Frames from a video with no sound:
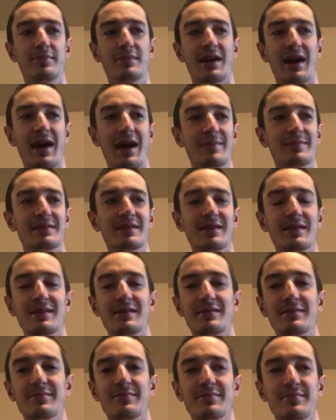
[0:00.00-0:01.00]

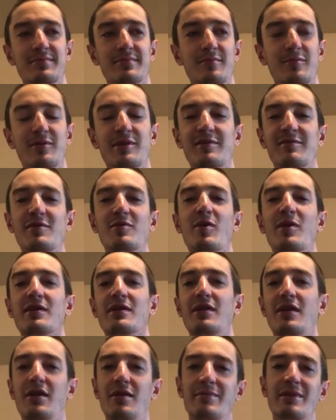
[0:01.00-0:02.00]
captain, whatever you want
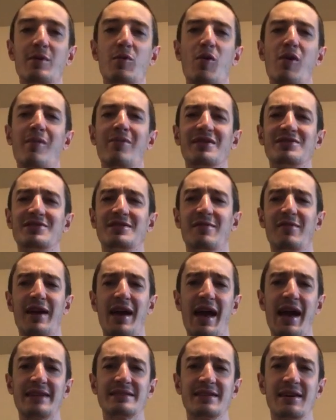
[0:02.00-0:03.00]
to call him. He wore a bunch of
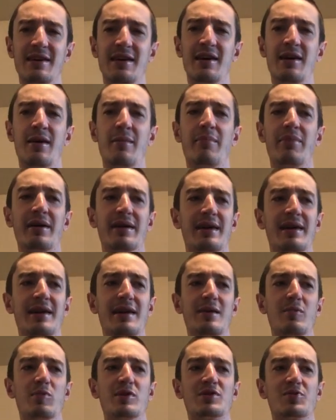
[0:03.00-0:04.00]
different hats, but
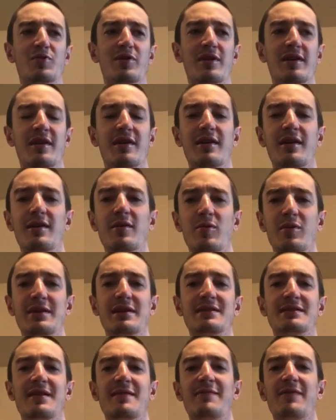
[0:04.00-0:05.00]
he was really good with
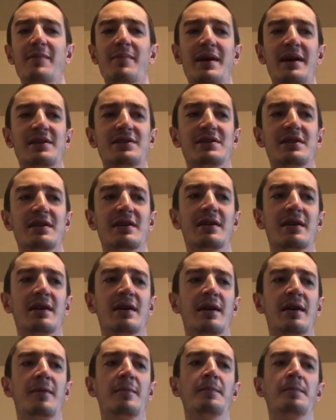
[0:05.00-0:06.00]
his information,
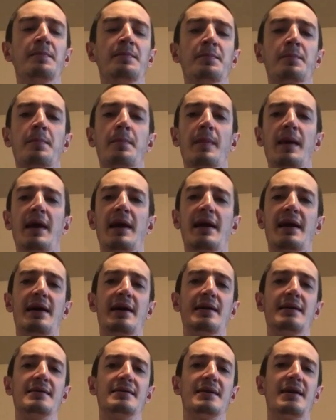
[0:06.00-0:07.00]

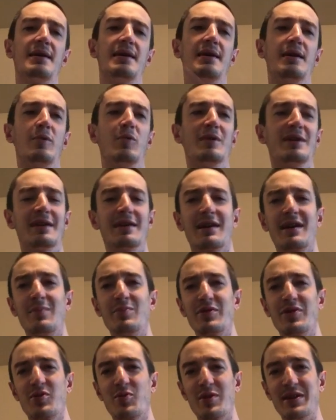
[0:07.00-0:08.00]
and we did a
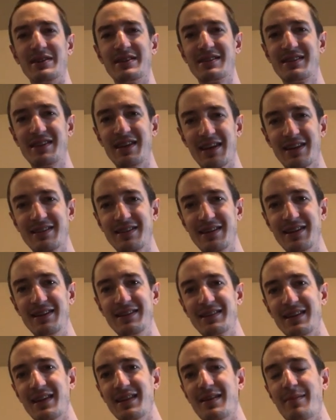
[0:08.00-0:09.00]
couple
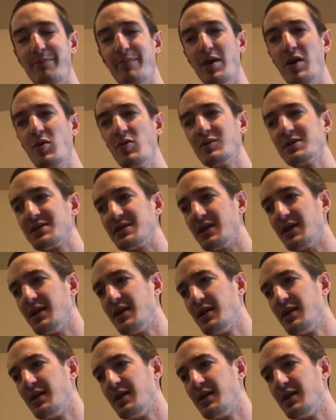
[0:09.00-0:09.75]
360s in the boat.